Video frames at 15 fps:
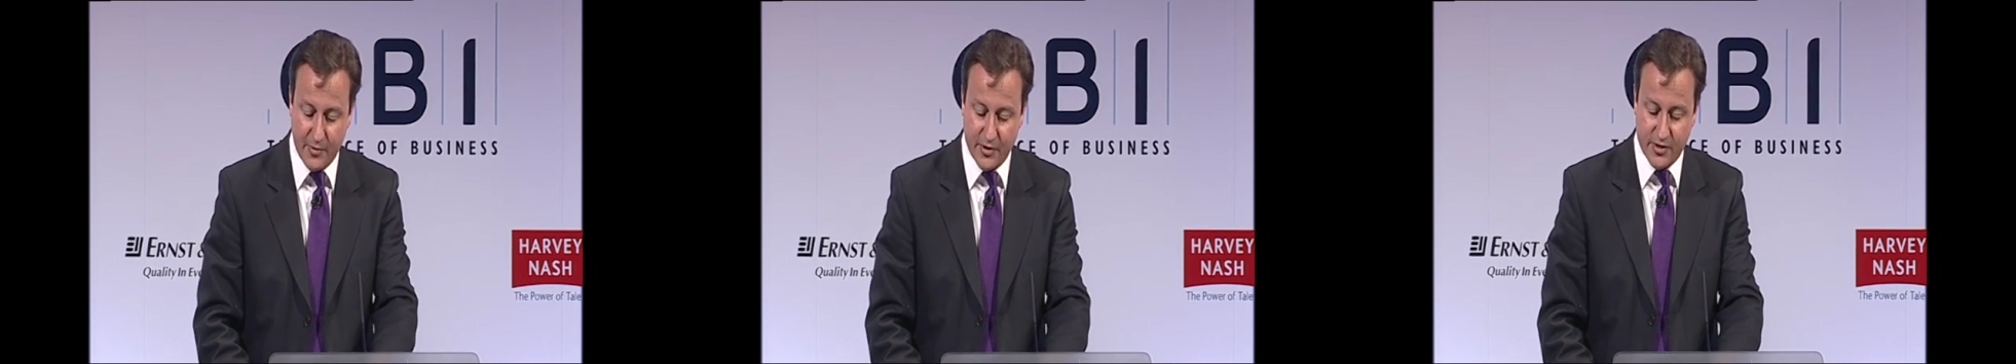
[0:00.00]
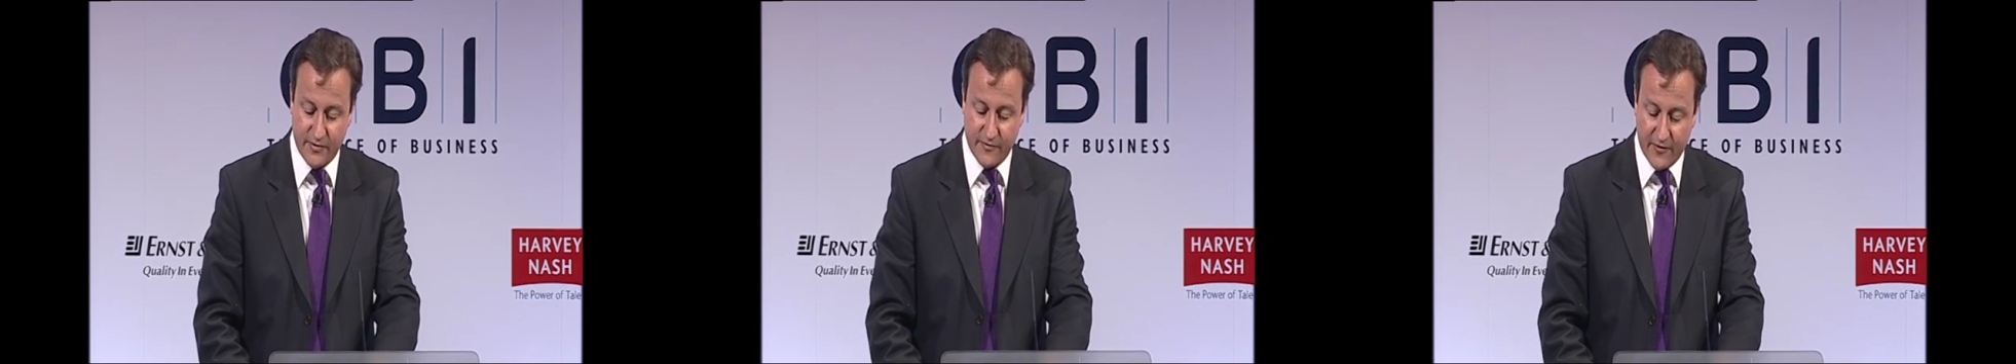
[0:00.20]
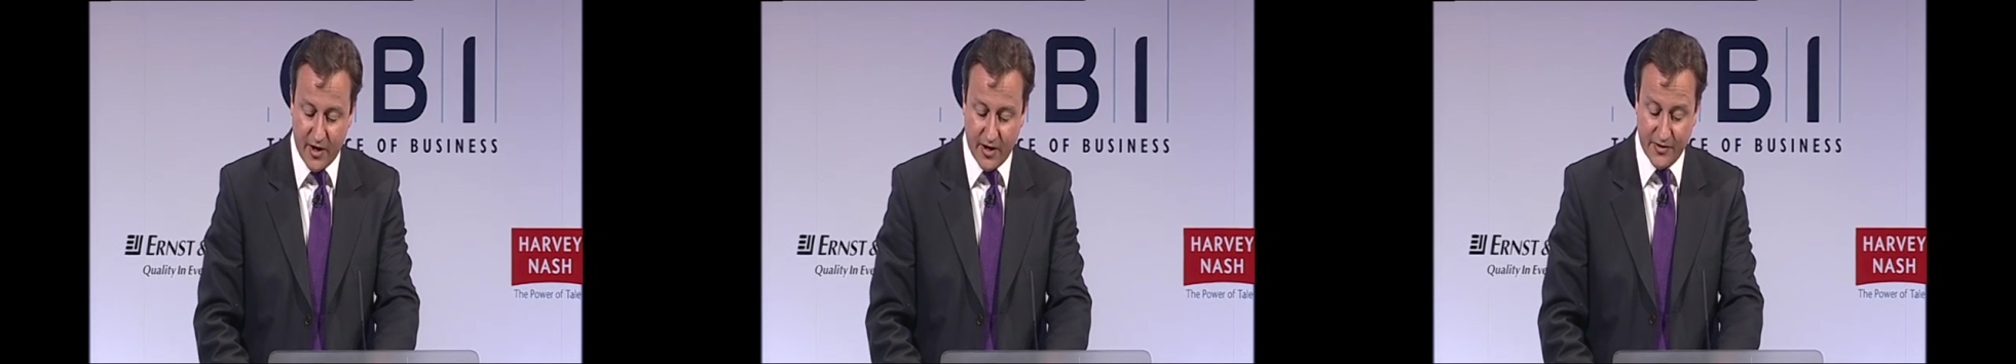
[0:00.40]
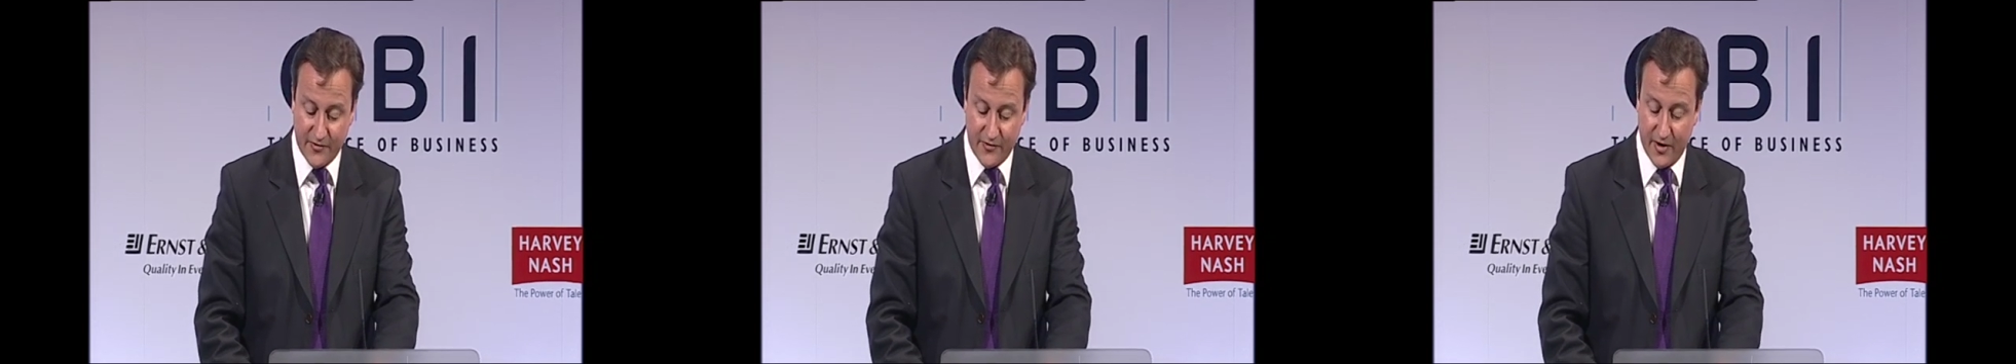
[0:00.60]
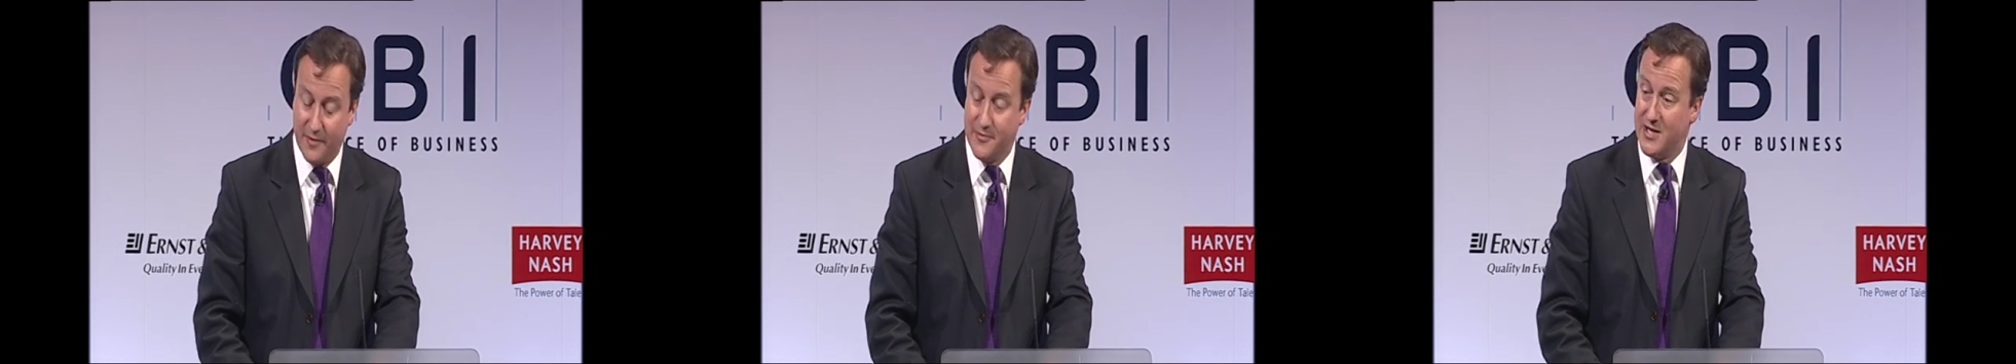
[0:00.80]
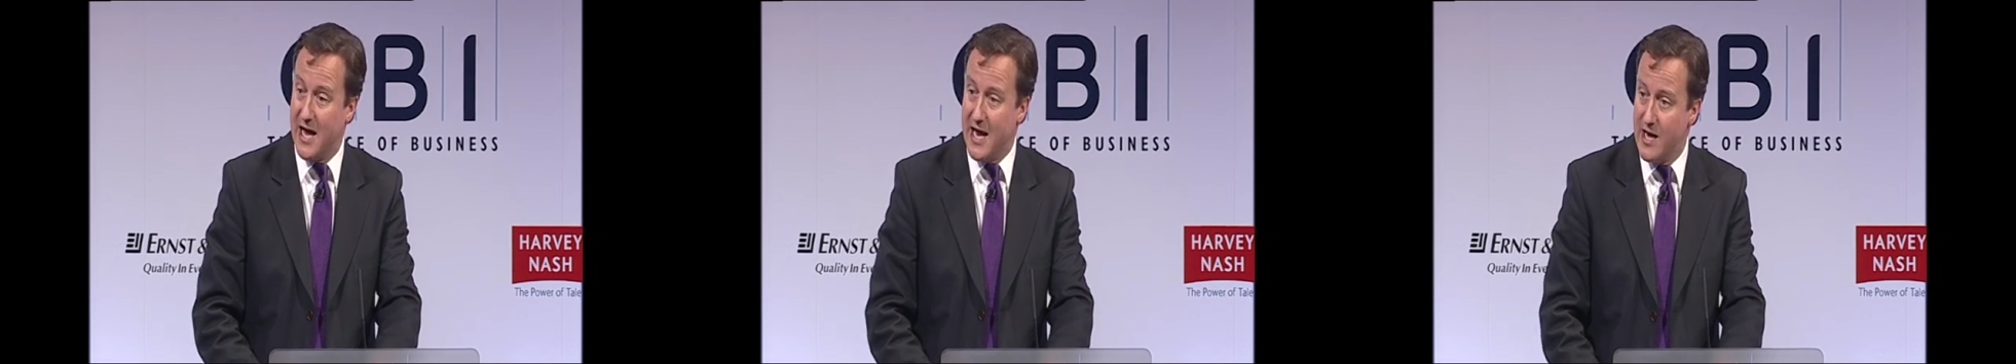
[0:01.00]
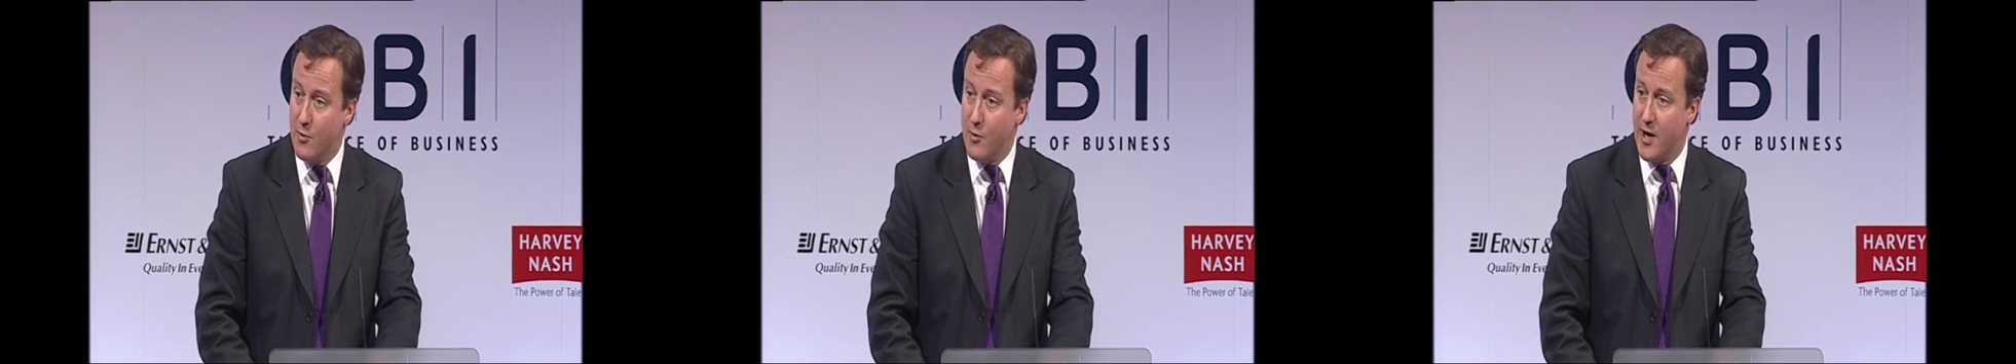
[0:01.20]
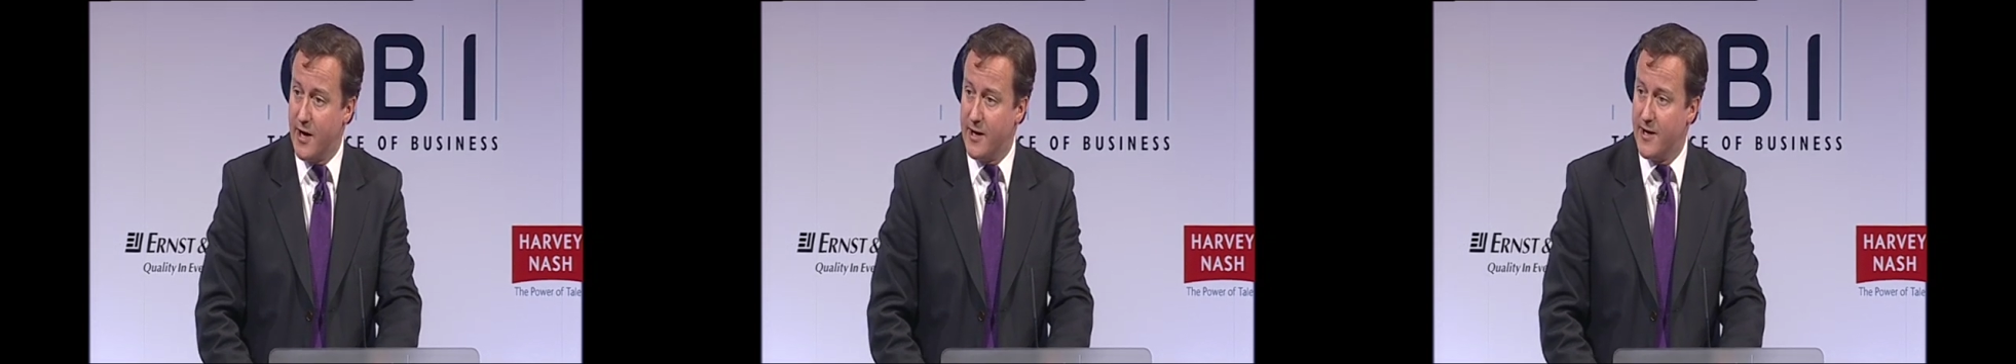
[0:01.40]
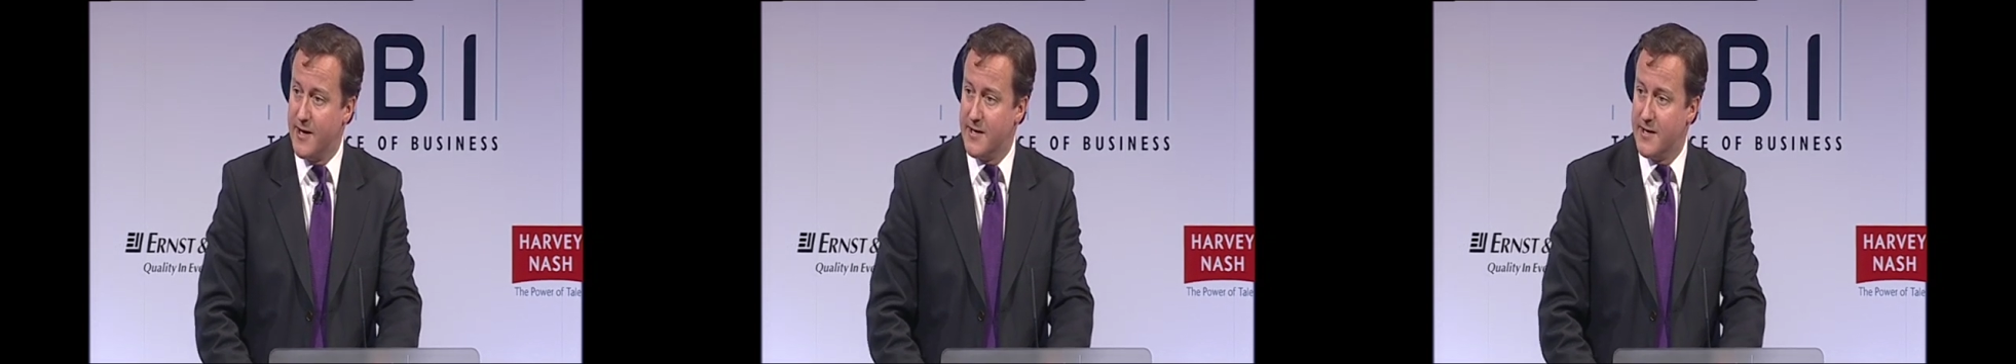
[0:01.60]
most advanced firms anywhere